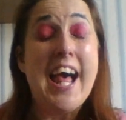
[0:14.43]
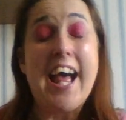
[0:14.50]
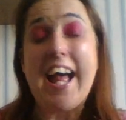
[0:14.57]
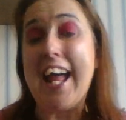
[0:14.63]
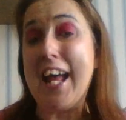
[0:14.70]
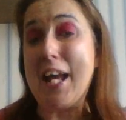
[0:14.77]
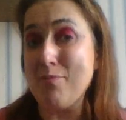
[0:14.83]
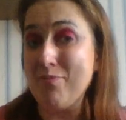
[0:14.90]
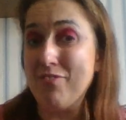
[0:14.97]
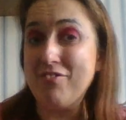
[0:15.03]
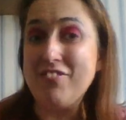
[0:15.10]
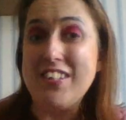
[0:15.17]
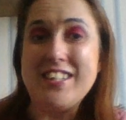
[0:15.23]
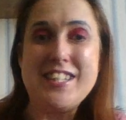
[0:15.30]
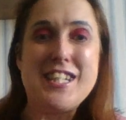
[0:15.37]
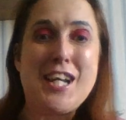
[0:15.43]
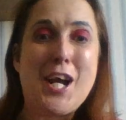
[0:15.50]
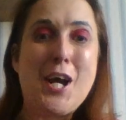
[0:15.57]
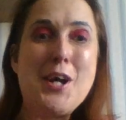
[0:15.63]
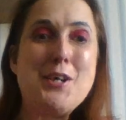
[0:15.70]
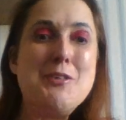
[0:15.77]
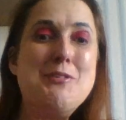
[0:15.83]
um,
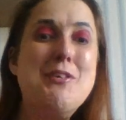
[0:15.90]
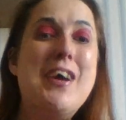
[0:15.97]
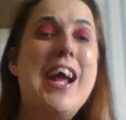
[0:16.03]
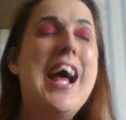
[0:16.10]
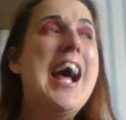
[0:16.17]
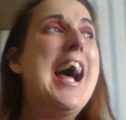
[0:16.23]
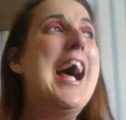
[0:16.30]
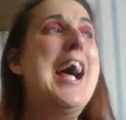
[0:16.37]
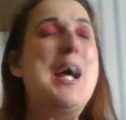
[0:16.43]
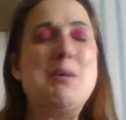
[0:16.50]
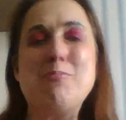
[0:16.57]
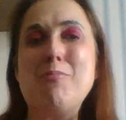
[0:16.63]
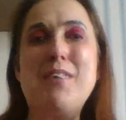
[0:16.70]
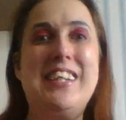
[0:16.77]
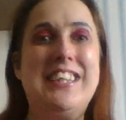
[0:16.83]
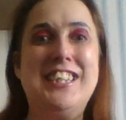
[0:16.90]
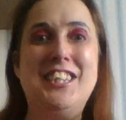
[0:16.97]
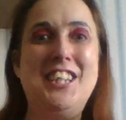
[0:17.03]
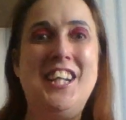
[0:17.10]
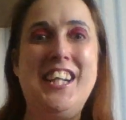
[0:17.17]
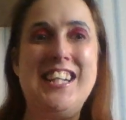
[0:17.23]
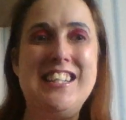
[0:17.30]
video, um, which
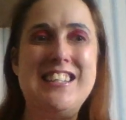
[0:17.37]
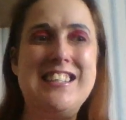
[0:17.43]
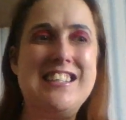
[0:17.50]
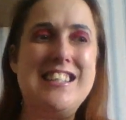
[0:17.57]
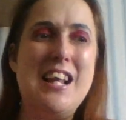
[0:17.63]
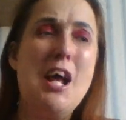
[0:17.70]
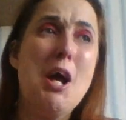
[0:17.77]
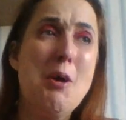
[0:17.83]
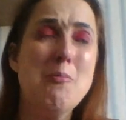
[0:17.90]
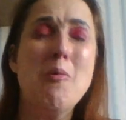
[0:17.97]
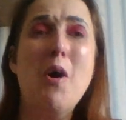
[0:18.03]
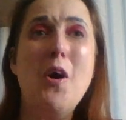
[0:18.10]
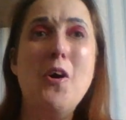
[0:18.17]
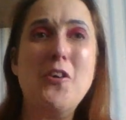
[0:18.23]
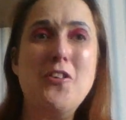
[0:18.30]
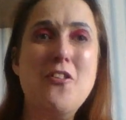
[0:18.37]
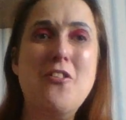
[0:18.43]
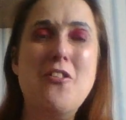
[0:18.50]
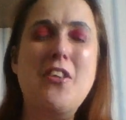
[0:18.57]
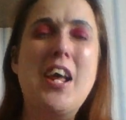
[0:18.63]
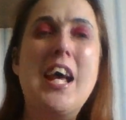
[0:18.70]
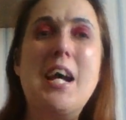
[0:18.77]
is, uh,
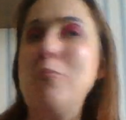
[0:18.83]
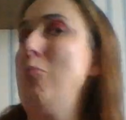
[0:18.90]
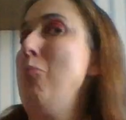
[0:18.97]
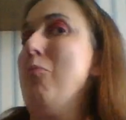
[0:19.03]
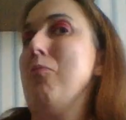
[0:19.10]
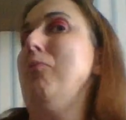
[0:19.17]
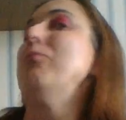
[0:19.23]
was um,